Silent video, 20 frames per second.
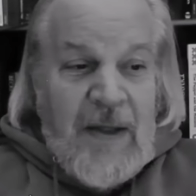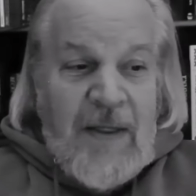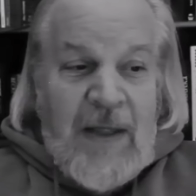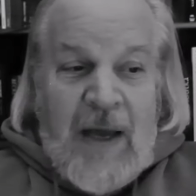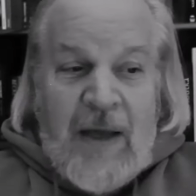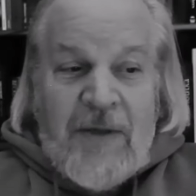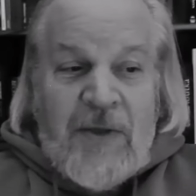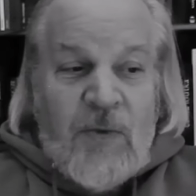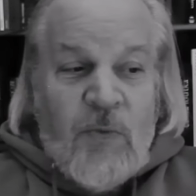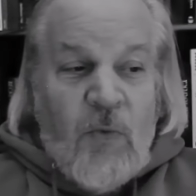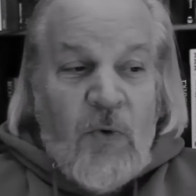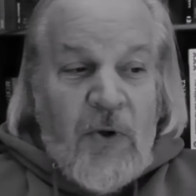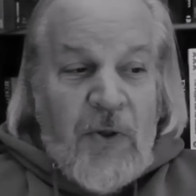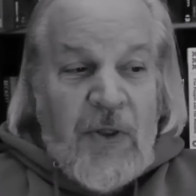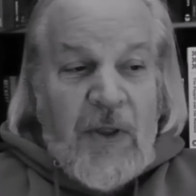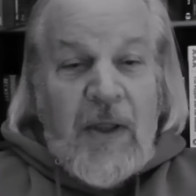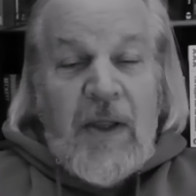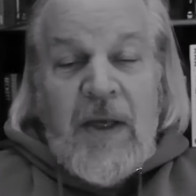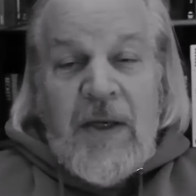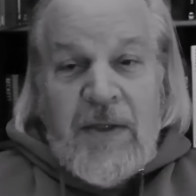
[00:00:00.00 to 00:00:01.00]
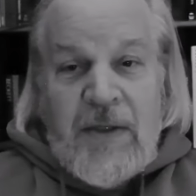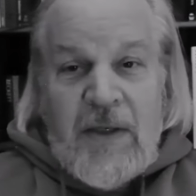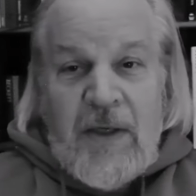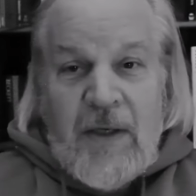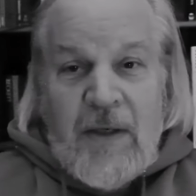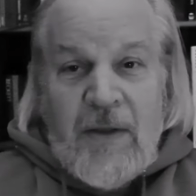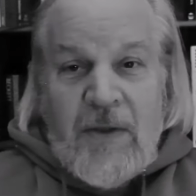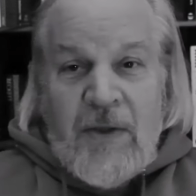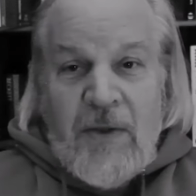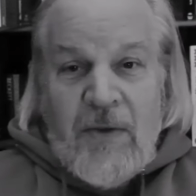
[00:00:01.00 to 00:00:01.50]
that's worth
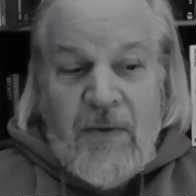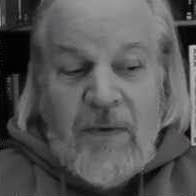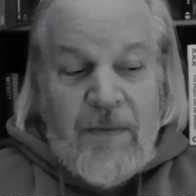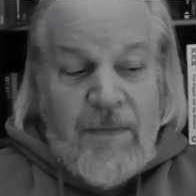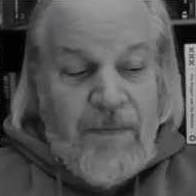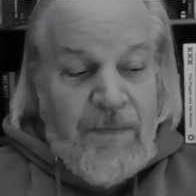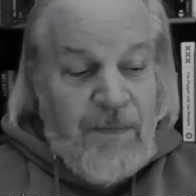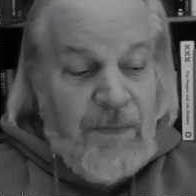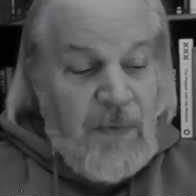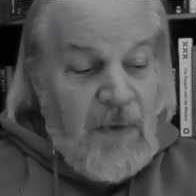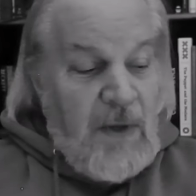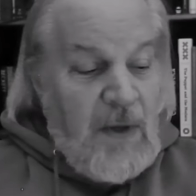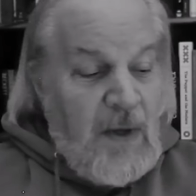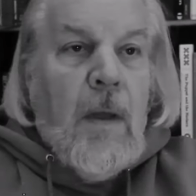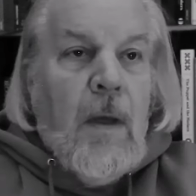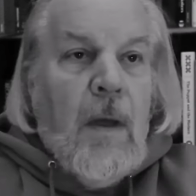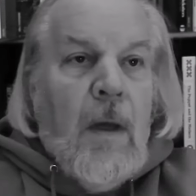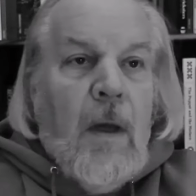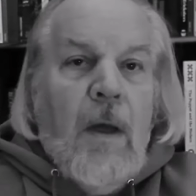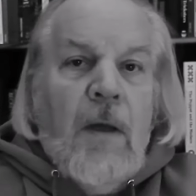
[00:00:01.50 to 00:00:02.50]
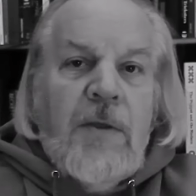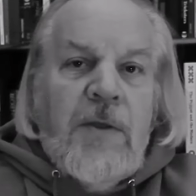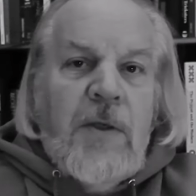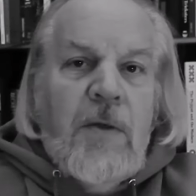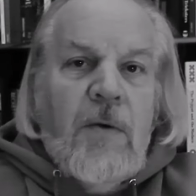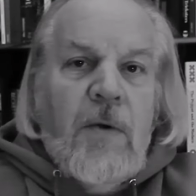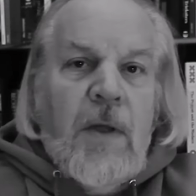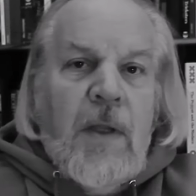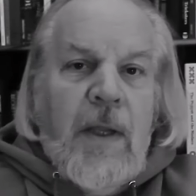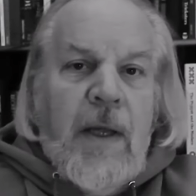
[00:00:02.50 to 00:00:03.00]
listening to.
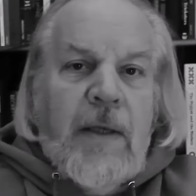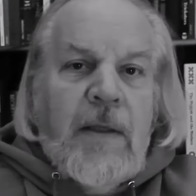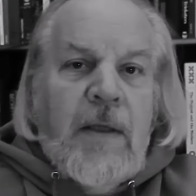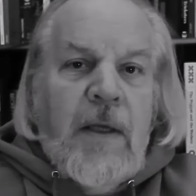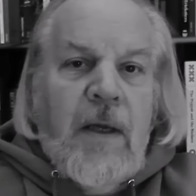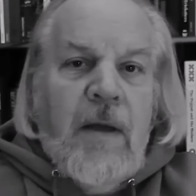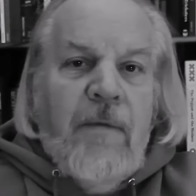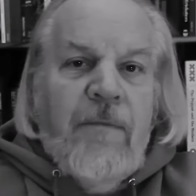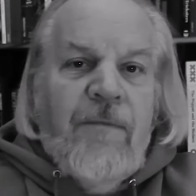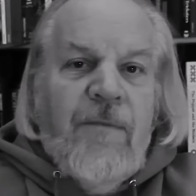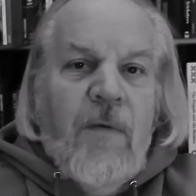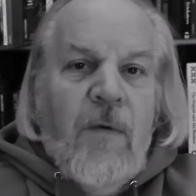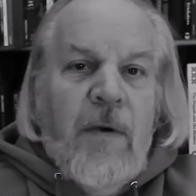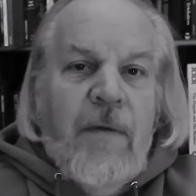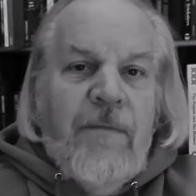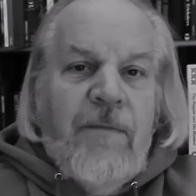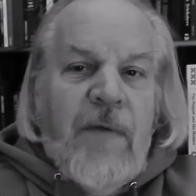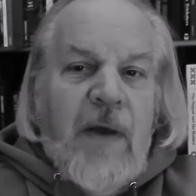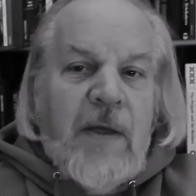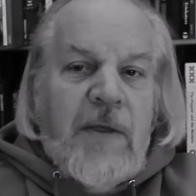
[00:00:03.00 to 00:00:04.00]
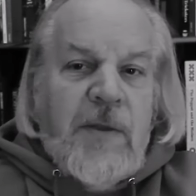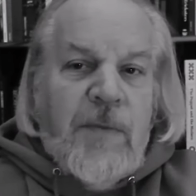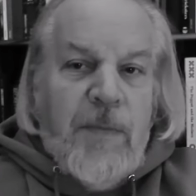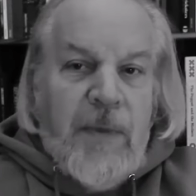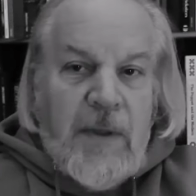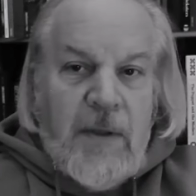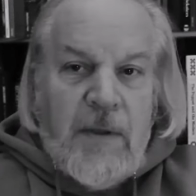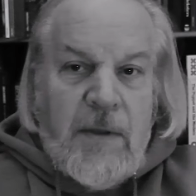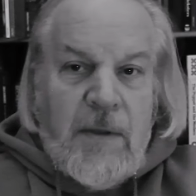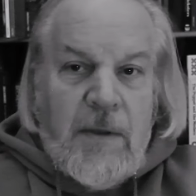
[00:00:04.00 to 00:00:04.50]
Also collecting for
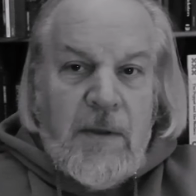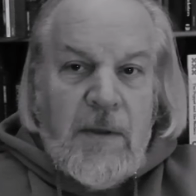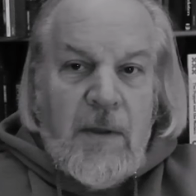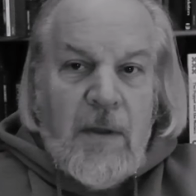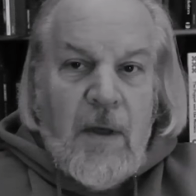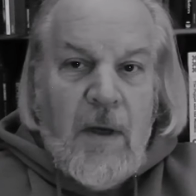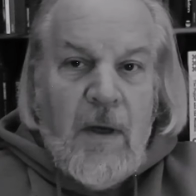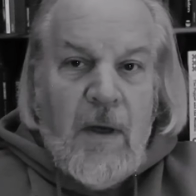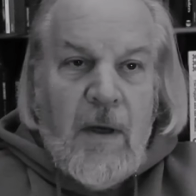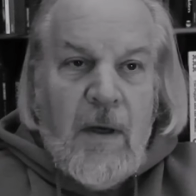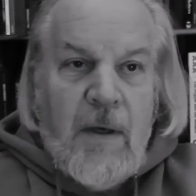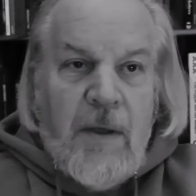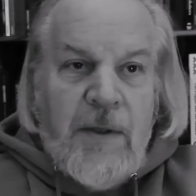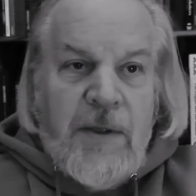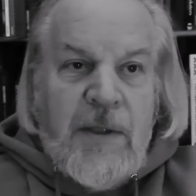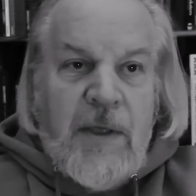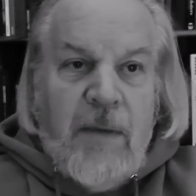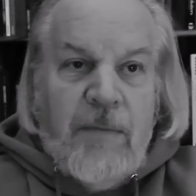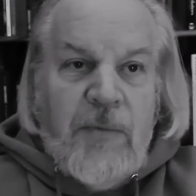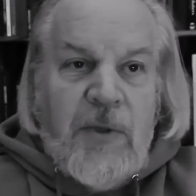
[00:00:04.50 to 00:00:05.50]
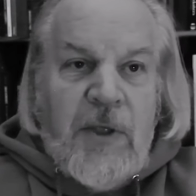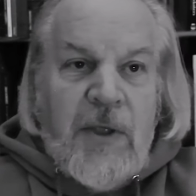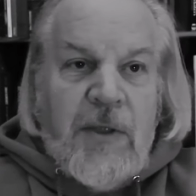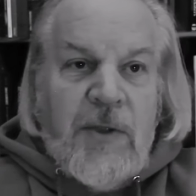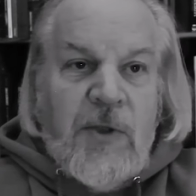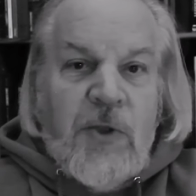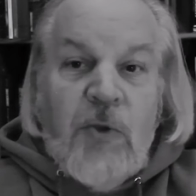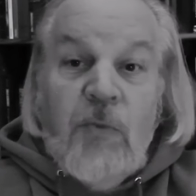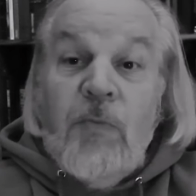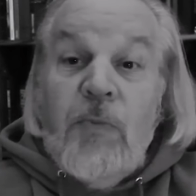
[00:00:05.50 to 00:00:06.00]
investments are
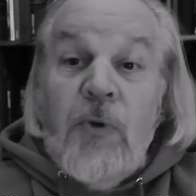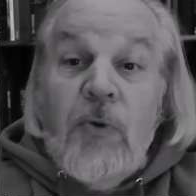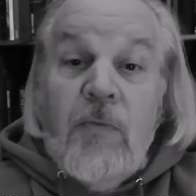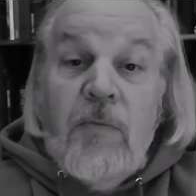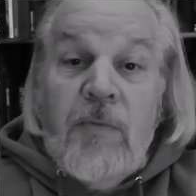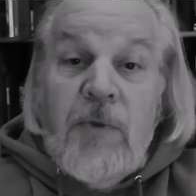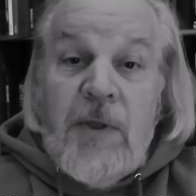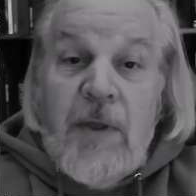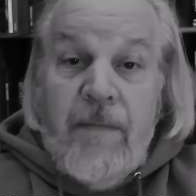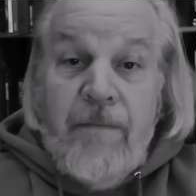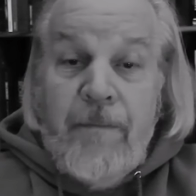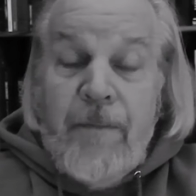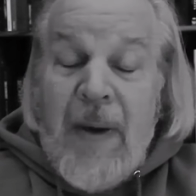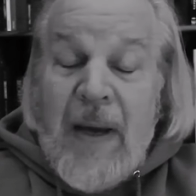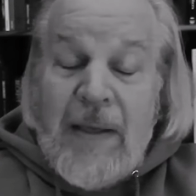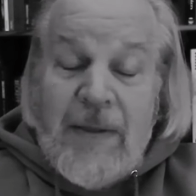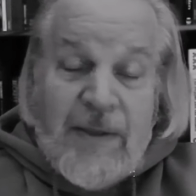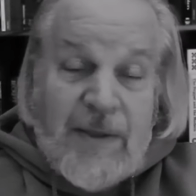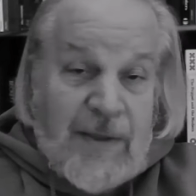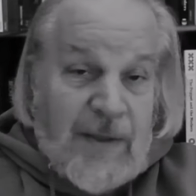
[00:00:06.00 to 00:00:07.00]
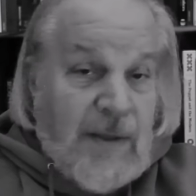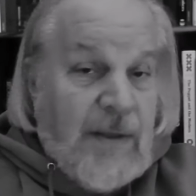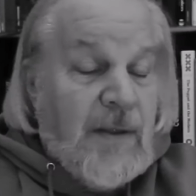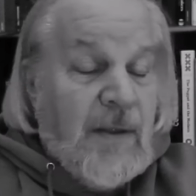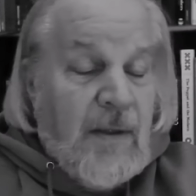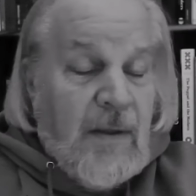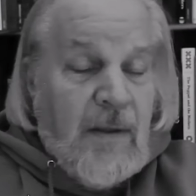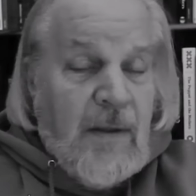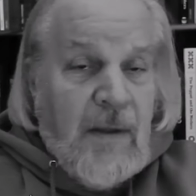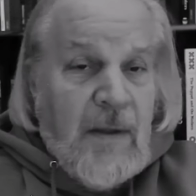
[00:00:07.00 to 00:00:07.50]
subjects to booms and
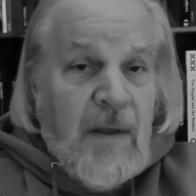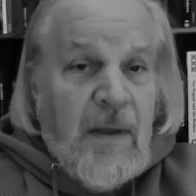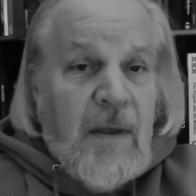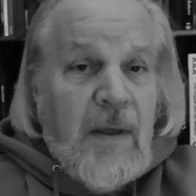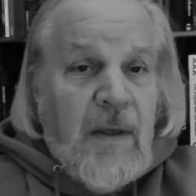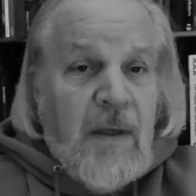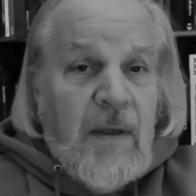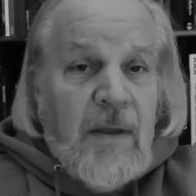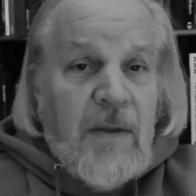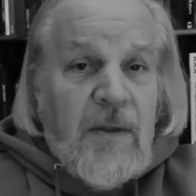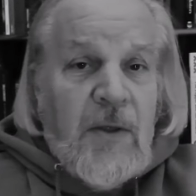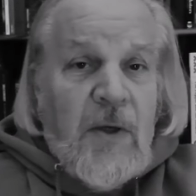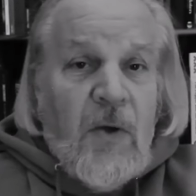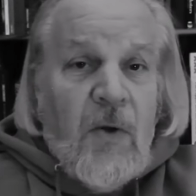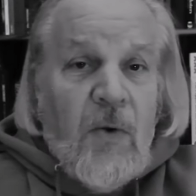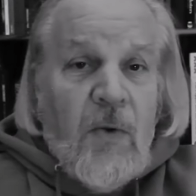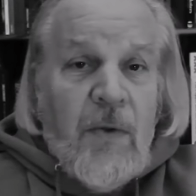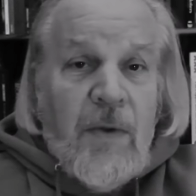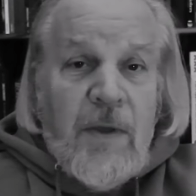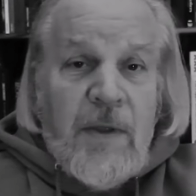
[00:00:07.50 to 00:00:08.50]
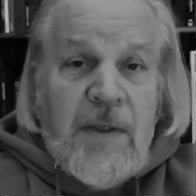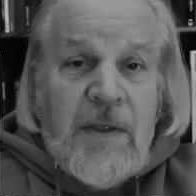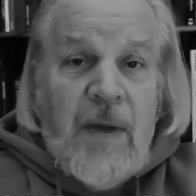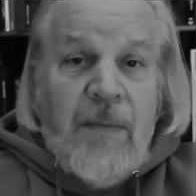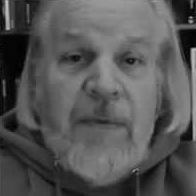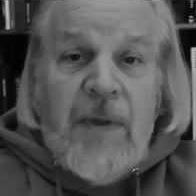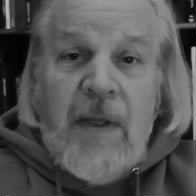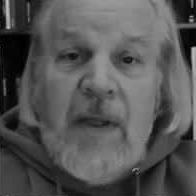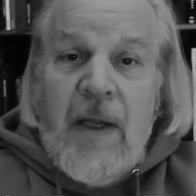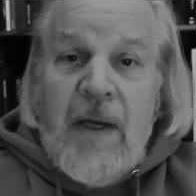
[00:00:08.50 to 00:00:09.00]
busts. So
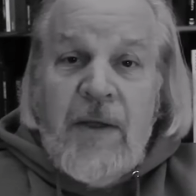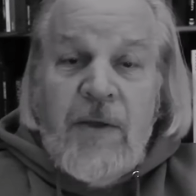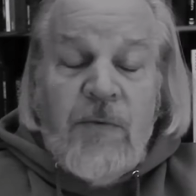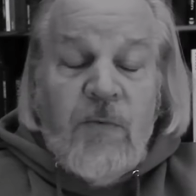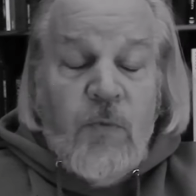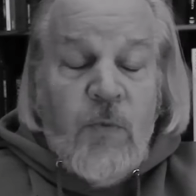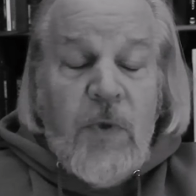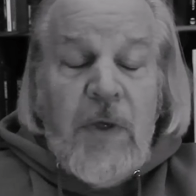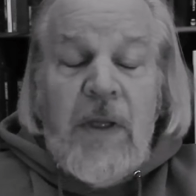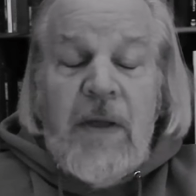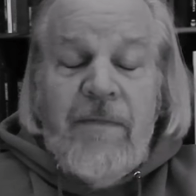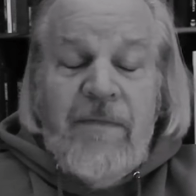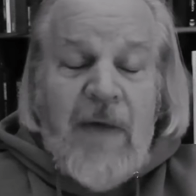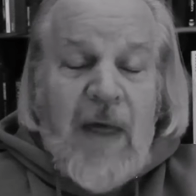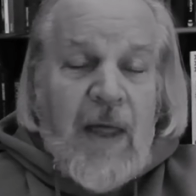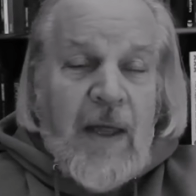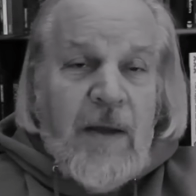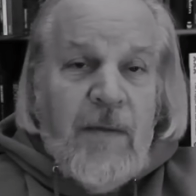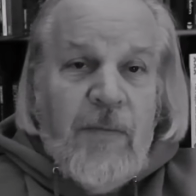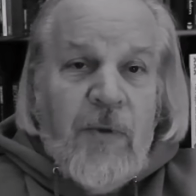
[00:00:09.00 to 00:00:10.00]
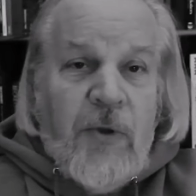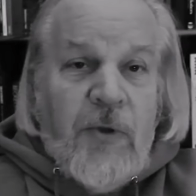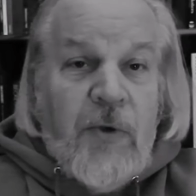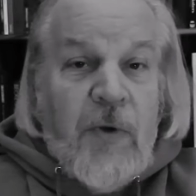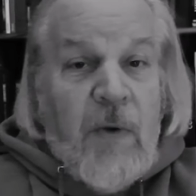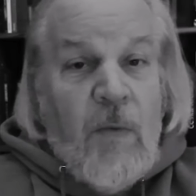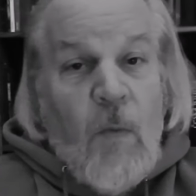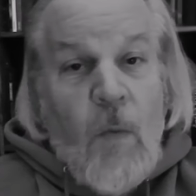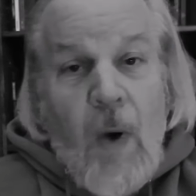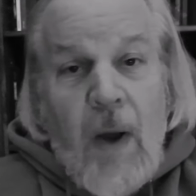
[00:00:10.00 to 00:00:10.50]
something that is really valuable
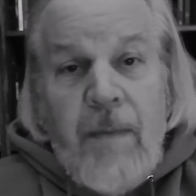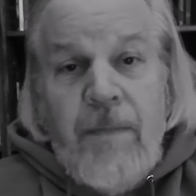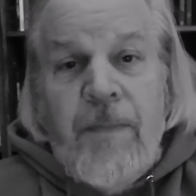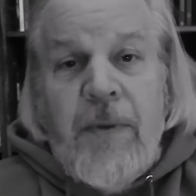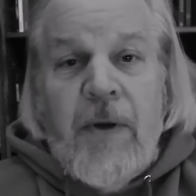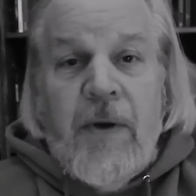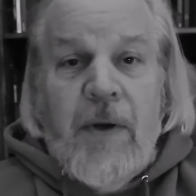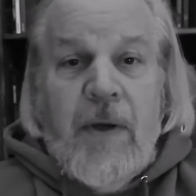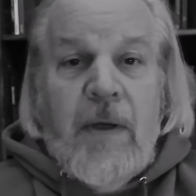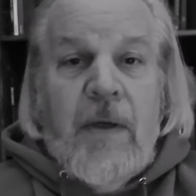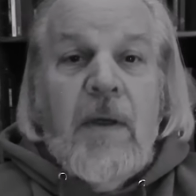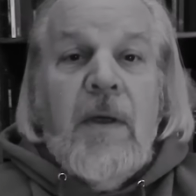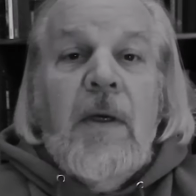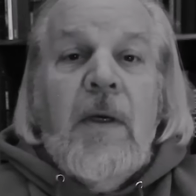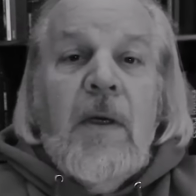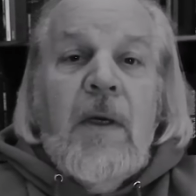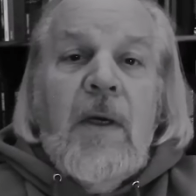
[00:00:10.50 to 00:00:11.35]
during one period